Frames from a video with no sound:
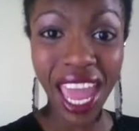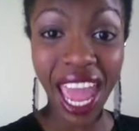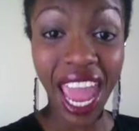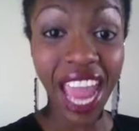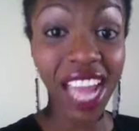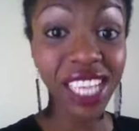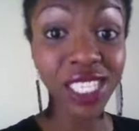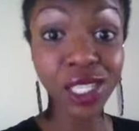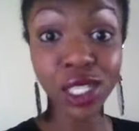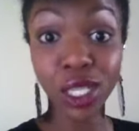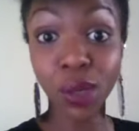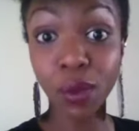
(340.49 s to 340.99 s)

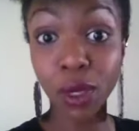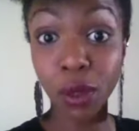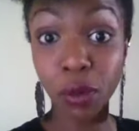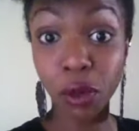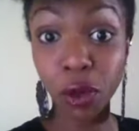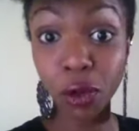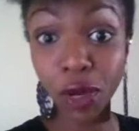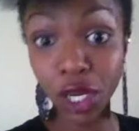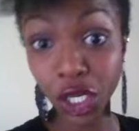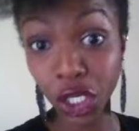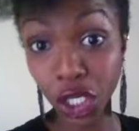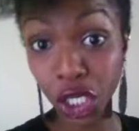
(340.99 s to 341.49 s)
Answer some of them
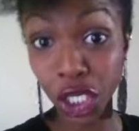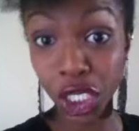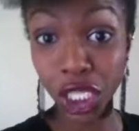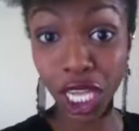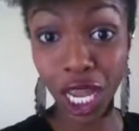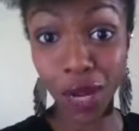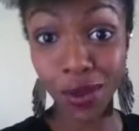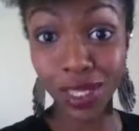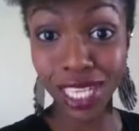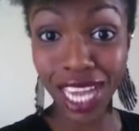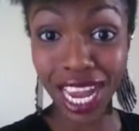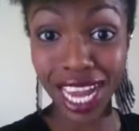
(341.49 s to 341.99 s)
questions
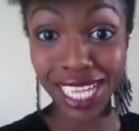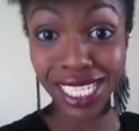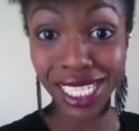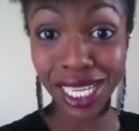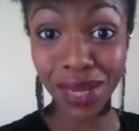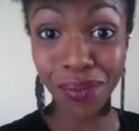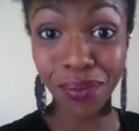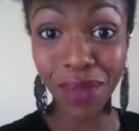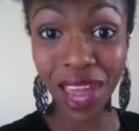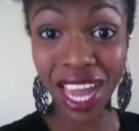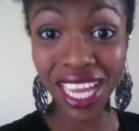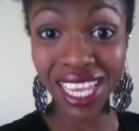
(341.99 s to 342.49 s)
I was
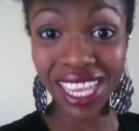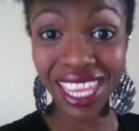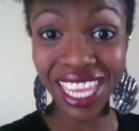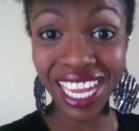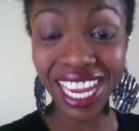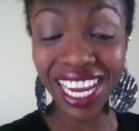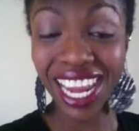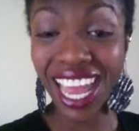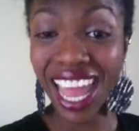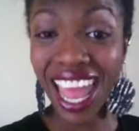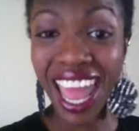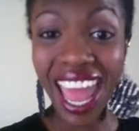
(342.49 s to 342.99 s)
asking back
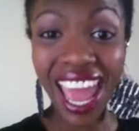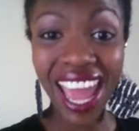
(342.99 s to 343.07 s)
then.